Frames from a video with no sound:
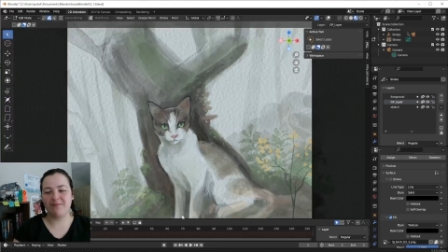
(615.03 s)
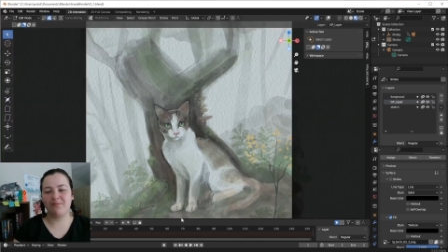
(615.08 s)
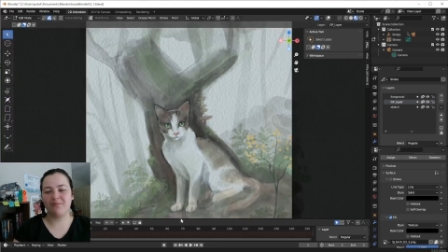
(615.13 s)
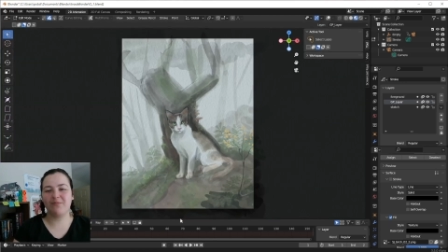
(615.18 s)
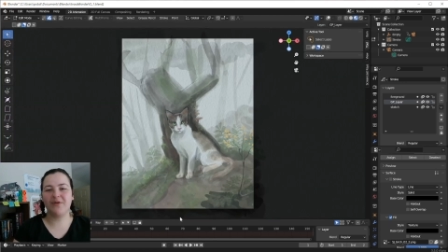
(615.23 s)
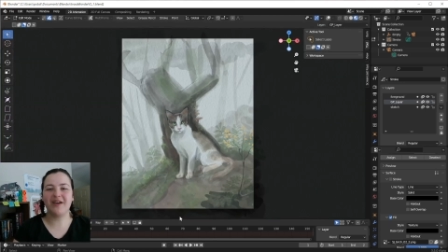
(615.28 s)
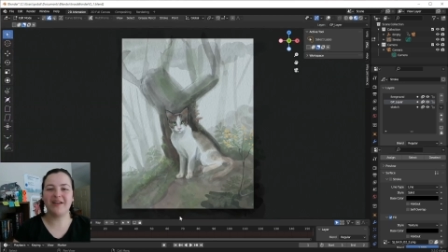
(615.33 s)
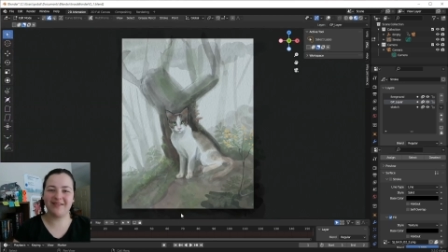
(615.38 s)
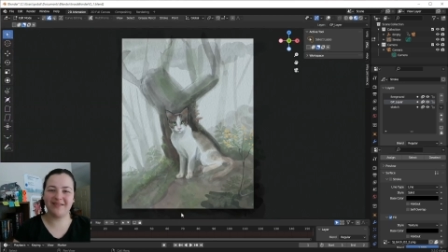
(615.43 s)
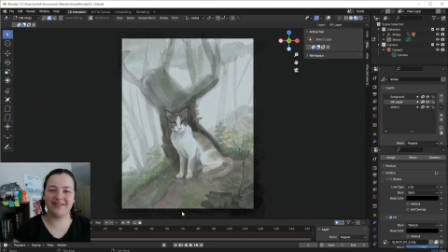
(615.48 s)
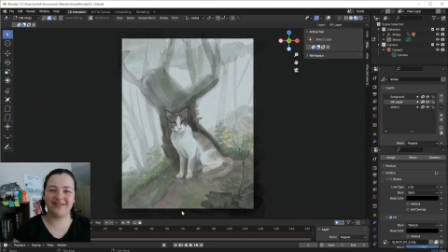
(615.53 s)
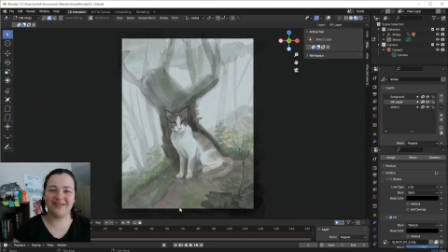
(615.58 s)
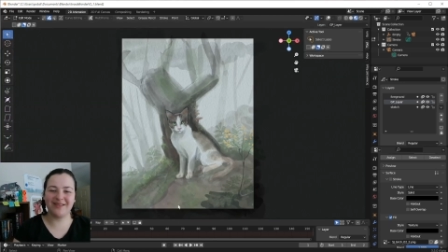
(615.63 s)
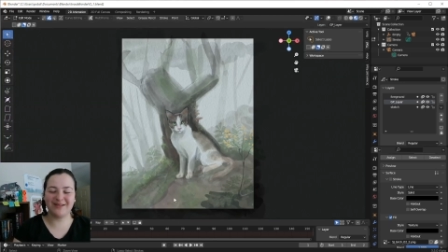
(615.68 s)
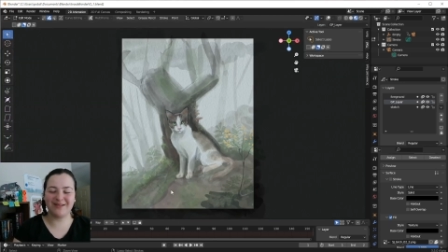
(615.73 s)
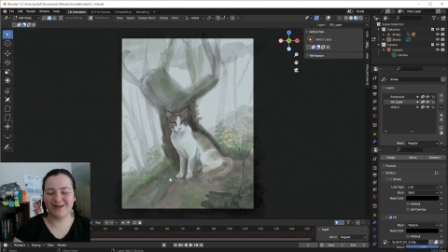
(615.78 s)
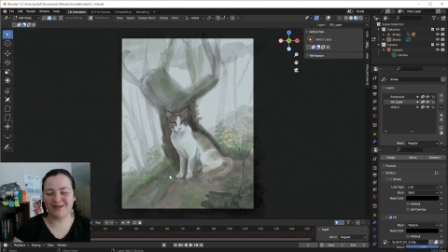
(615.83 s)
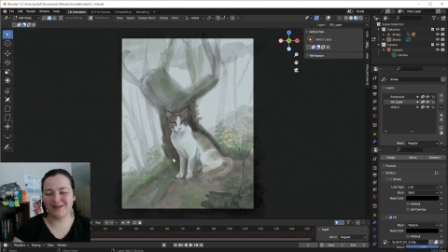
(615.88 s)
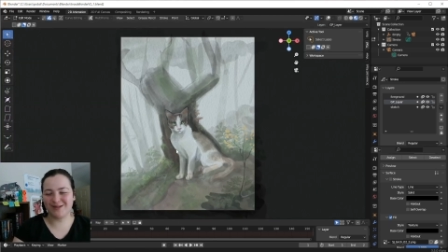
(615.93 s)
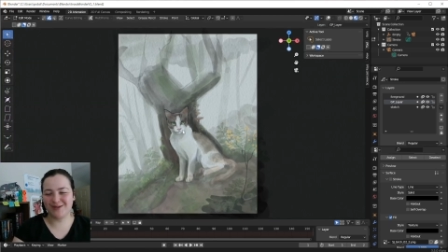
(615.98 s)
But
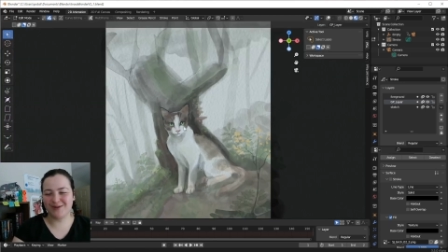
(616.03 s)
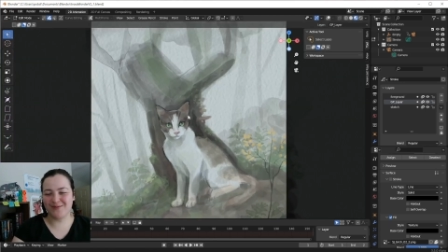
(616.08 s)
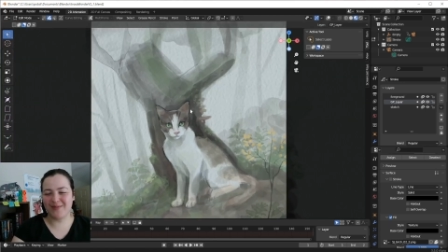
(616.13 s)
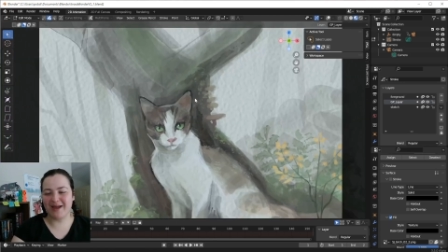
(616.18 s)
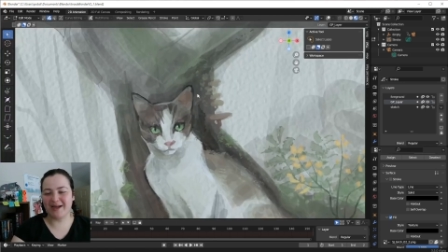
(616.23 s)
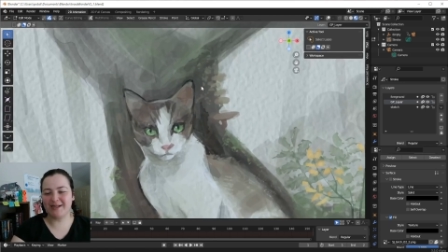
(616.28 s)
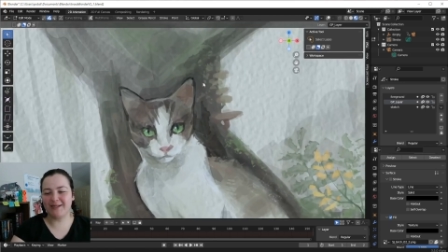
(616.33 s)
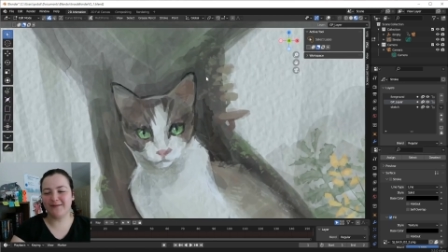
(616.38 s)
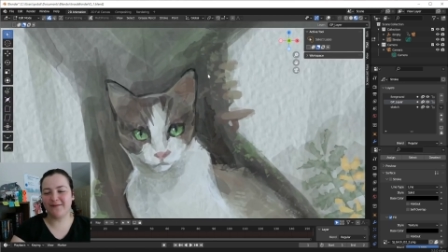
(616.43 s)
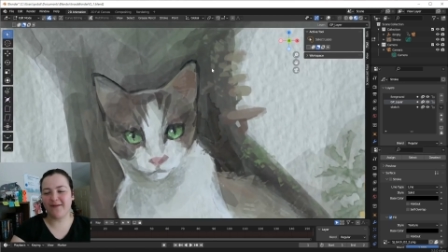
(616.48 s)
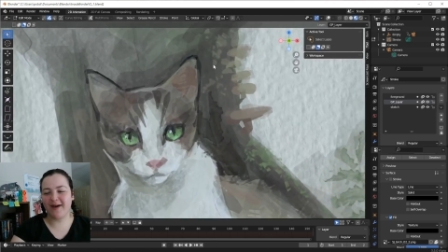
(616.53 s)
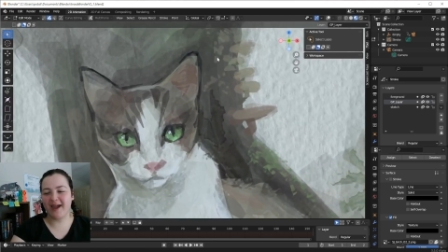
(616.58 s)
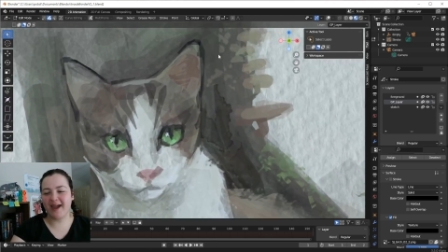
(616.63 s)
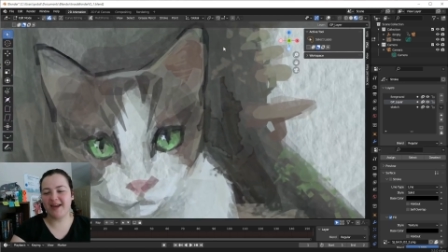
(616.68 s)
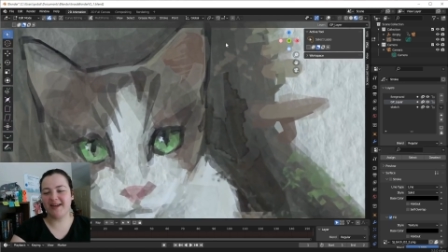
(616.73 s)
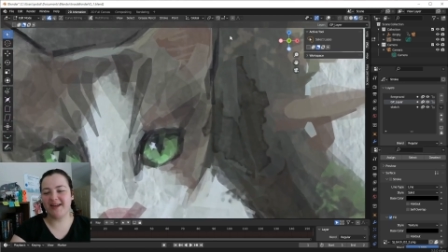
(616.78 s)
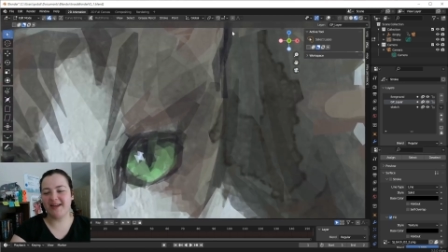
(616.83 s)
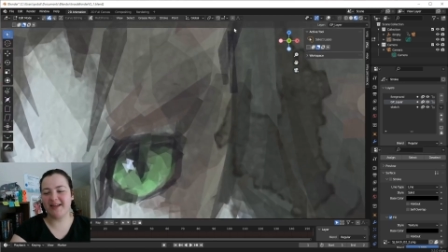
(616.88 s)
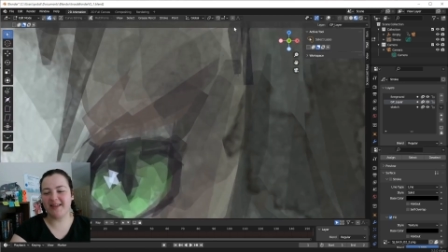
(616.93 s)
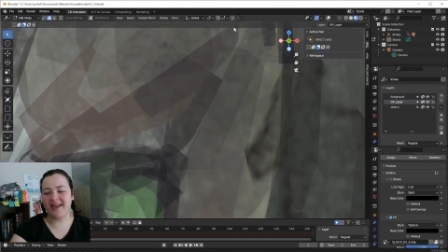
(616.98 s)
this also makes
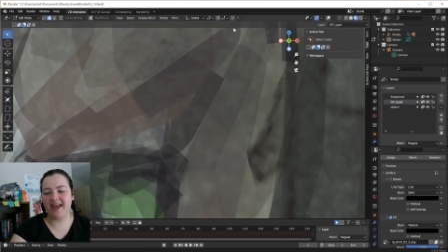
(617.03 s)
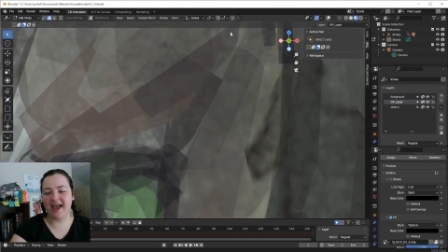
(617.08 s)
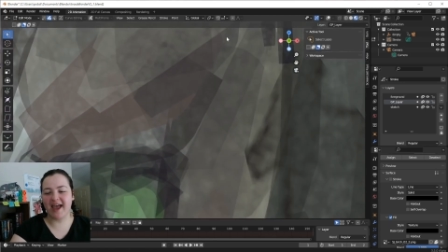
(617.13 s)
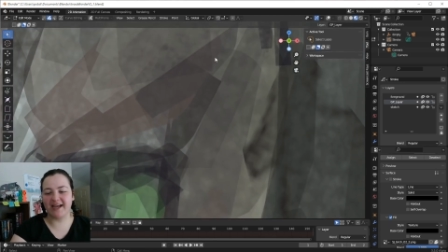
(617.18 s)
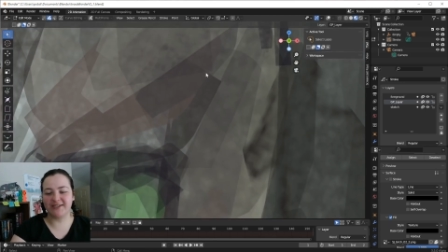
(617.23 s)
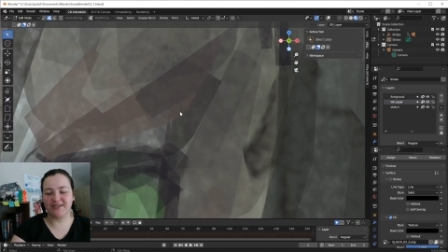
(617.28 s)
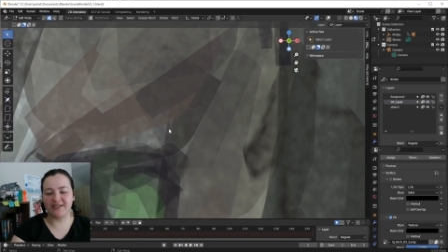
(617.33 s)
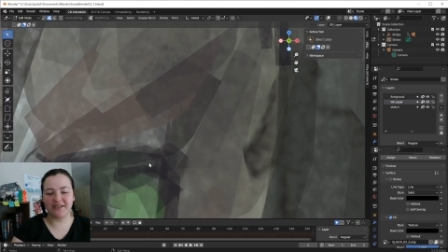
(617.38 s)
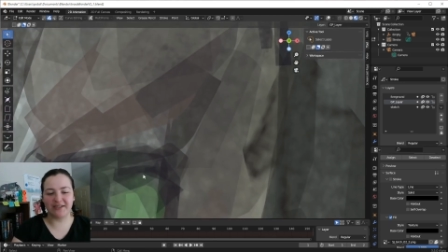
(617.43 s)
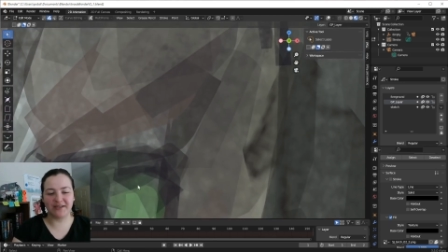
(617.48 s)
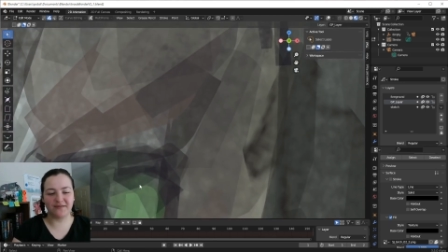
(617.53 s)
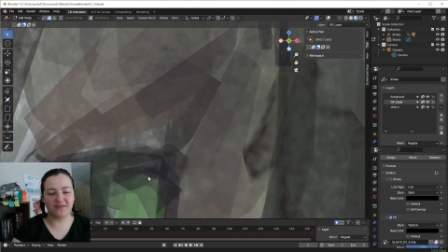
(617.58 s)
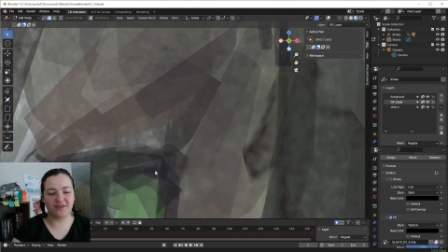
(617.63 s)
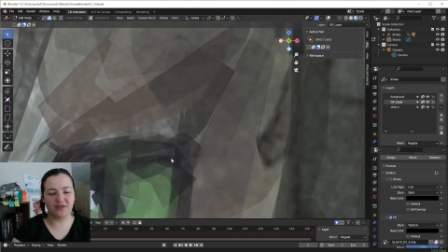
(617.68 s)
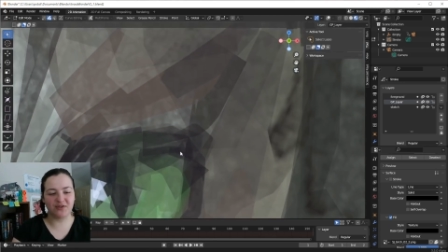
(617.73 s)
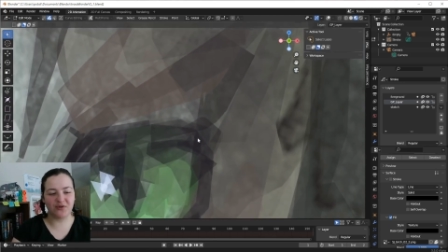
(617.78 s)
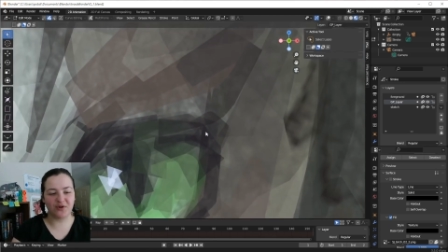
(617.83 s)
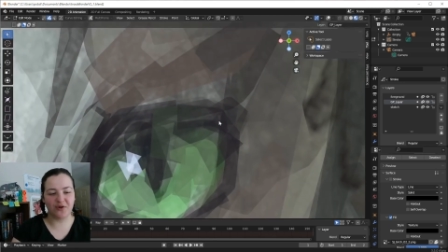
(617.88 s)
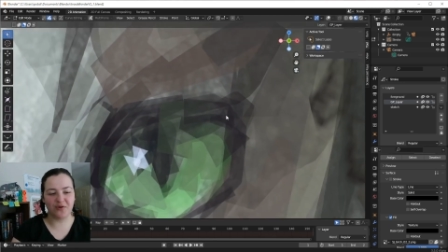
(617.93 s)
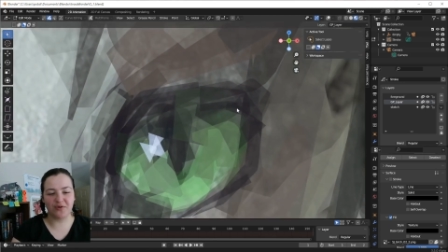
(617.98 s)
finding the edges of
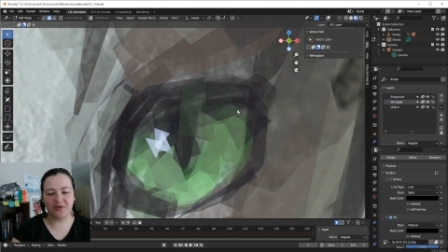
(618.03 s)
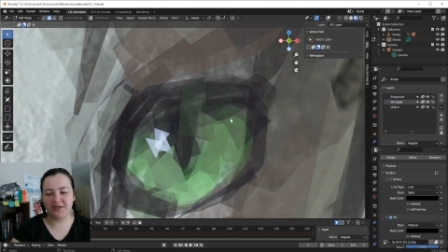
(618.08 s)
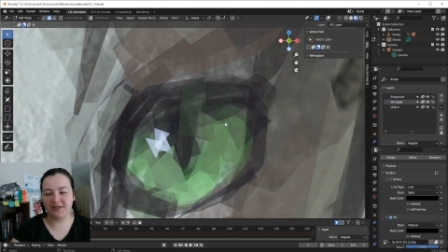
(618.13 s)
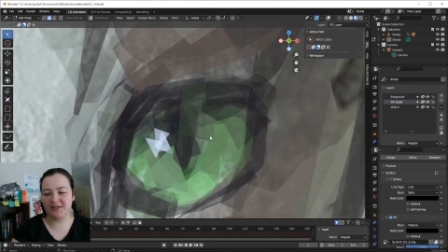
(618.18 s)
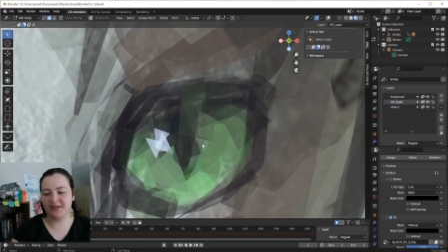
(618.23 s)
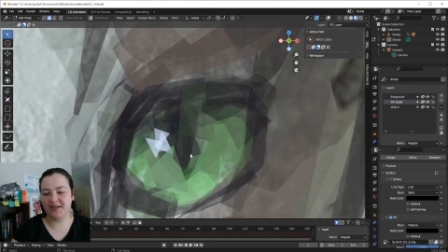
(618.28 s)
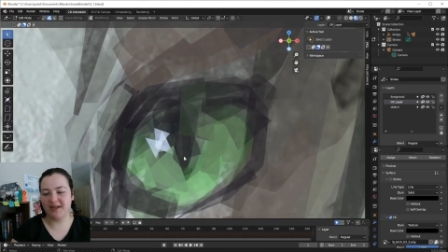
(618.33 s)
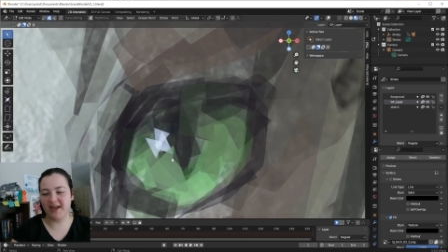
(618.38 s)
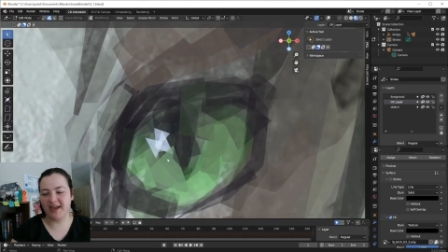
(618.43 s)
strokes